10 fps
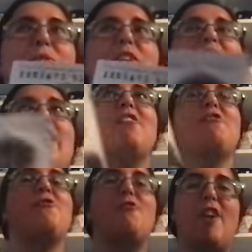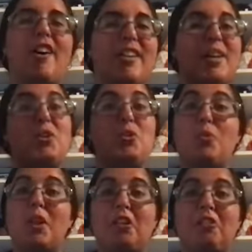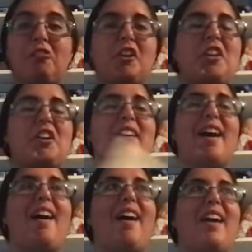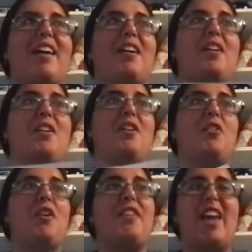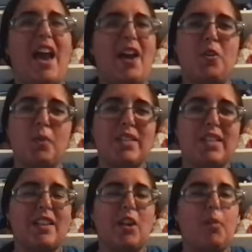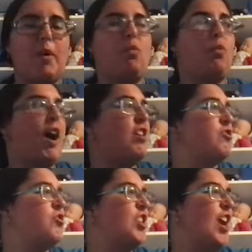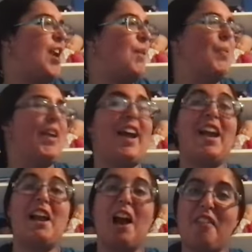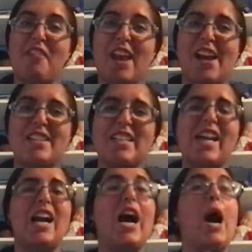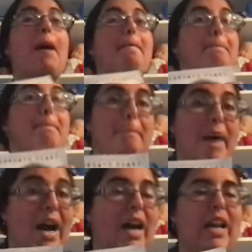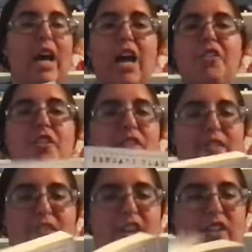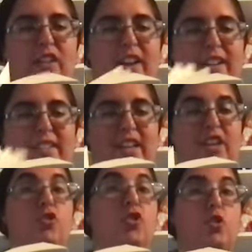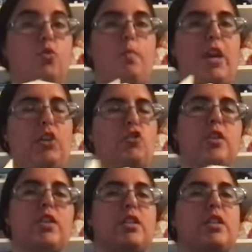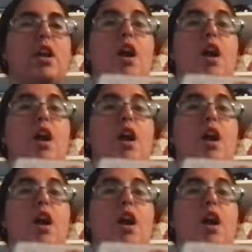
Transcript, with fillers: really fun, unique read. I thought the end was a little bit rushed and I don't think I got the ending. But other than like the last like two pages,